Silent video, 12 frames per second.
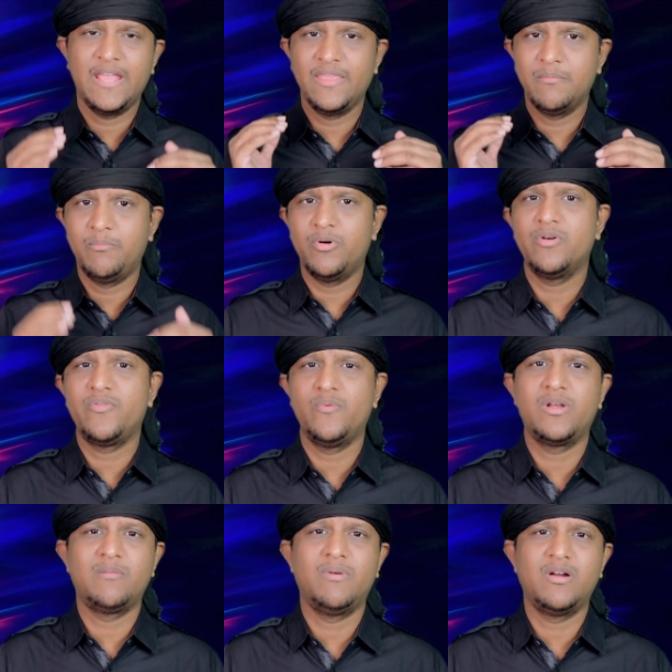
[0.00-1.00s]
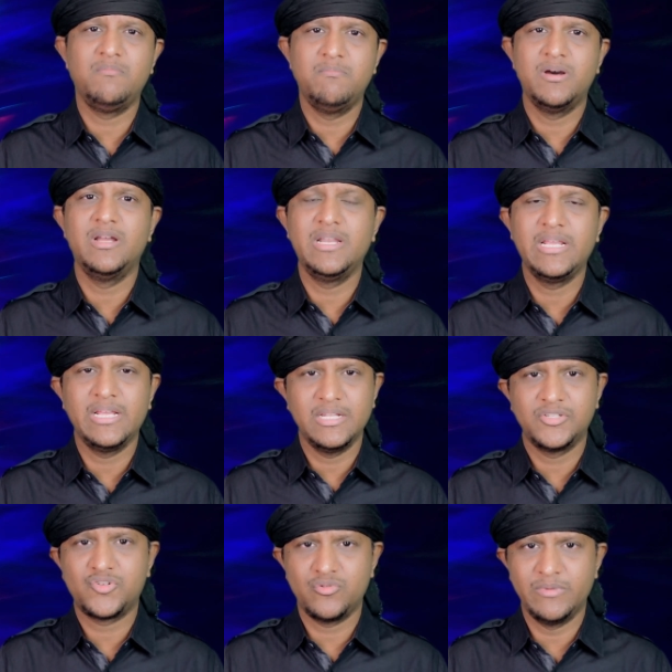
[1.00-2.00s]
and they both were about burning
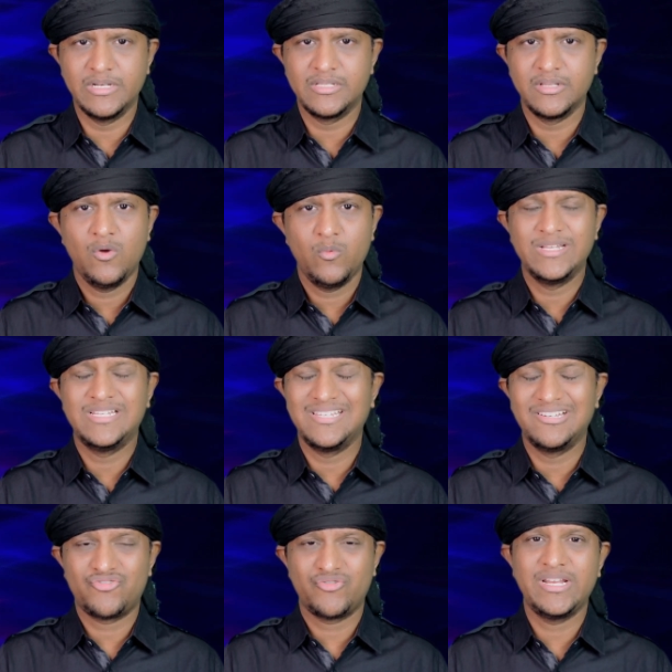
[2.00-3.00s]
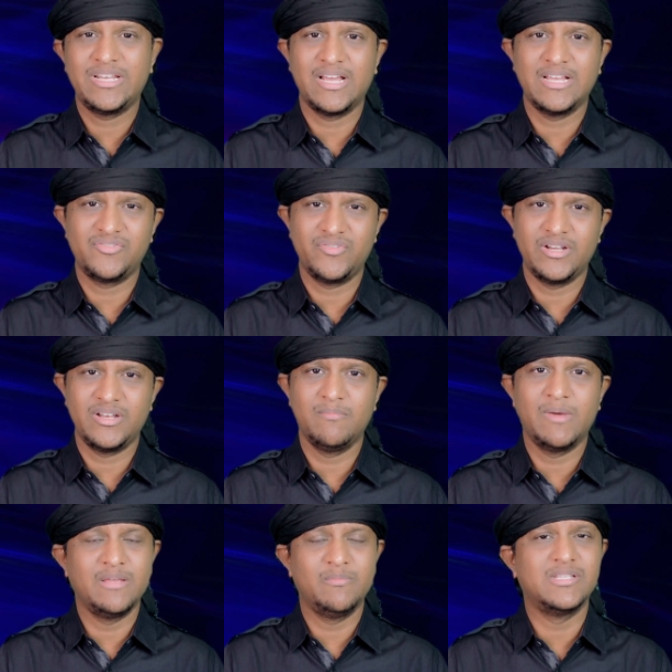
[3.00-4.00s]
instruments, which is a treatise written
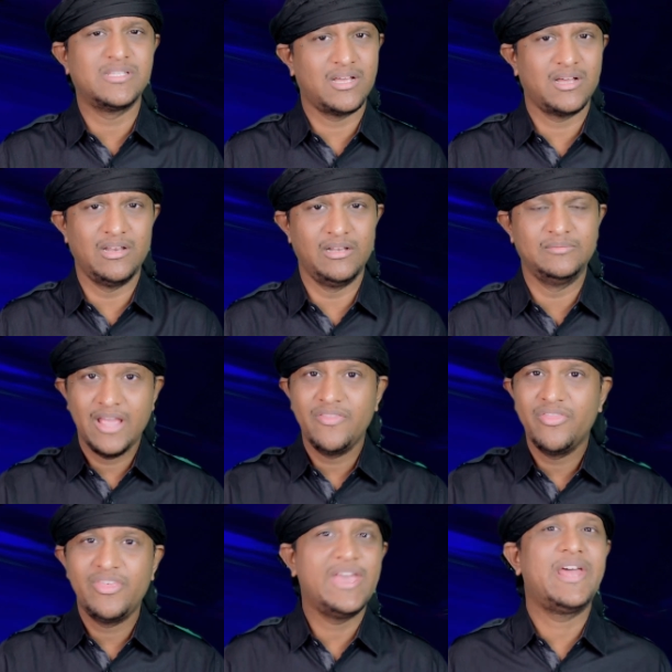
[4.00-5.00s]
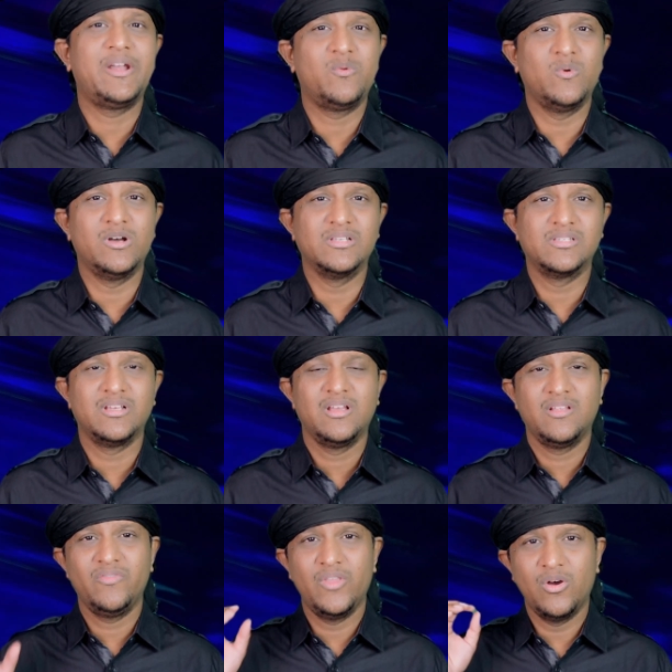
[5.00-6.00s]
by Ibn Sahal. And there it was,
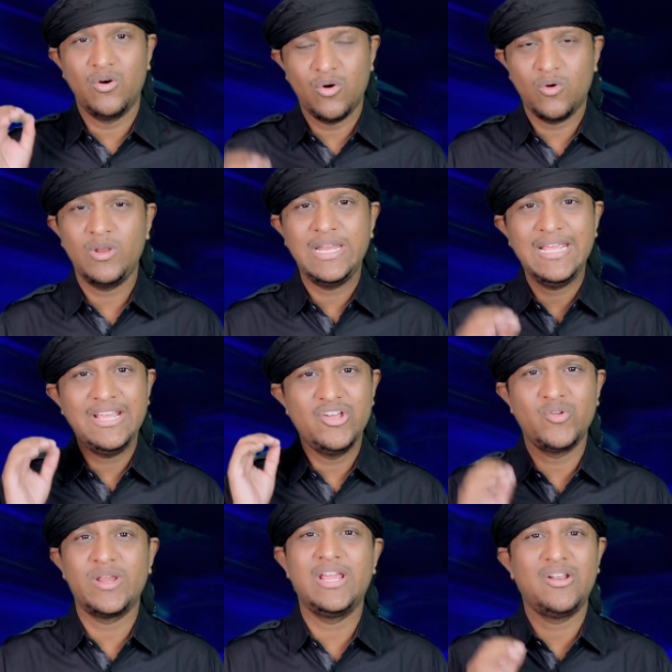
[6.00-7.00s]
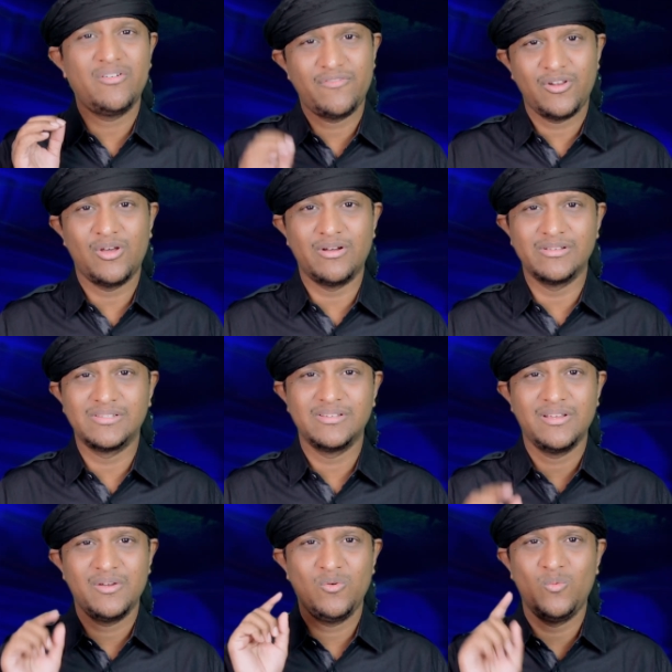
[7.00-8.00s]
the holy grail of laws
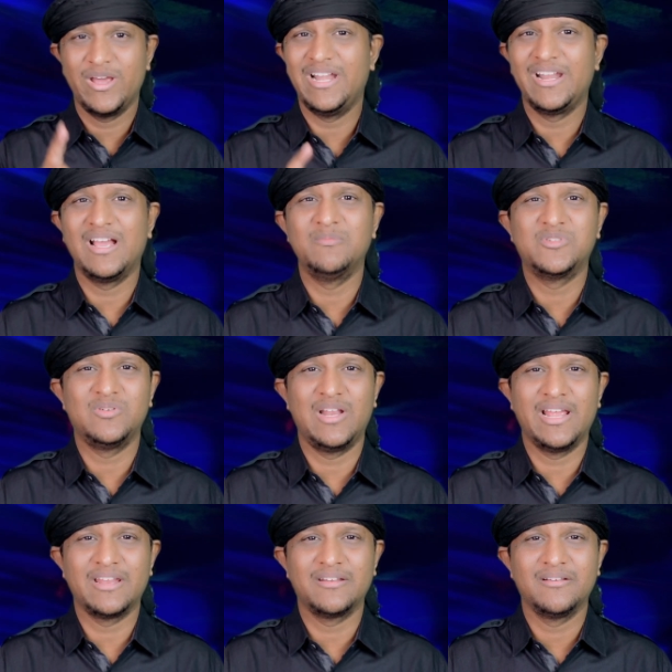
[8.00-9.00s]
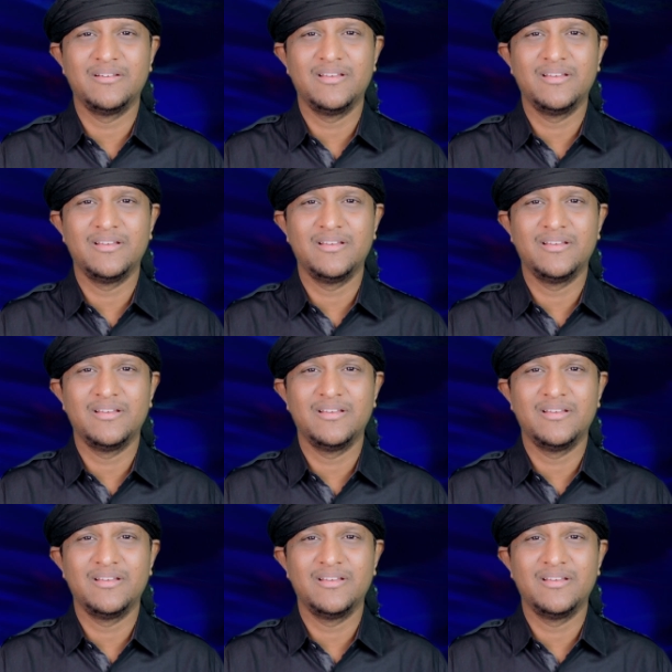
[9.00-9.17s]
when it comes to light